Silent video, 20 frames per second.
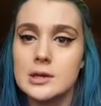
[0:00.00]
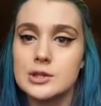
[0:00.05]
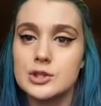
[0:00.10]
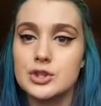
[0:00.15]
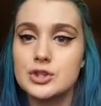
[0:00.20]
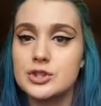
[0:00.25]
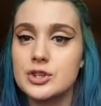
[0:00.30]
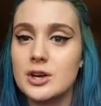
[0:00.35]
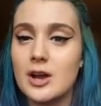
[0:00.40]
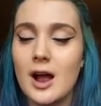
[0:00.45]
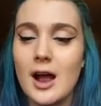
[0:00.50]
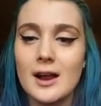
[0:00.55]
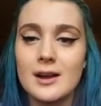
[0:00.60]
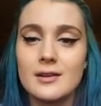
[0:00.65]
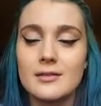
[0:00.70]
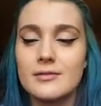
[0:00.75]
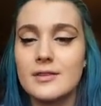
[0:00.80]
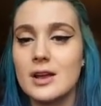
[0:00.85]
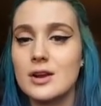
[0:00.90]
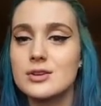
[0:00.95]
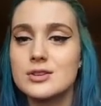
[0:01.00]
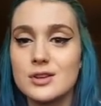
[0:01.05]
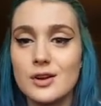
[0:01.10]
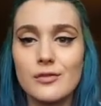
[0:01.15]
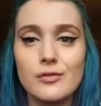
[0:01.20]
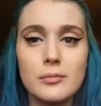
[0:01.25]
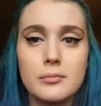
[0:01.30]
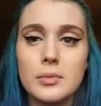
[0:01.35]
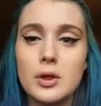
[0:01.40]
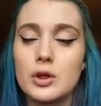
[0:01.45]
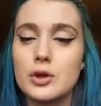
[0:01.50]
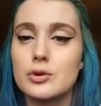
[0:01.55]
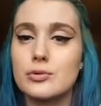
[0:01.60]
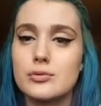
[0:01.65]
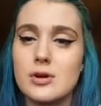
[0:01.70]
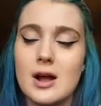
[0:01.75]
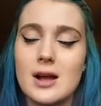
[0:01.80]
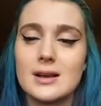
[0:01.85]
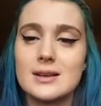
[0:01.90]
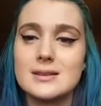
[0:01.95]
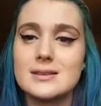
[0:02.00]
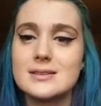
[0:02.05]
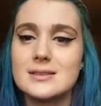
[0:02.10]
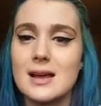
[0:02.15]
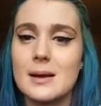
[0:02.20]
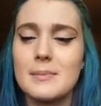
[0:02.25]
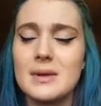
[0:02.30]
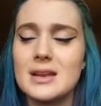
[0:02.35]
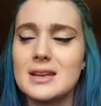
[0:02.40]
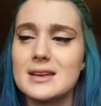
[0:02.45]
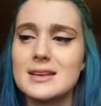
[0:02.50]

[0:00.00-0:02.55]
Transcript: just to kind of get yourself familiarized. I mean,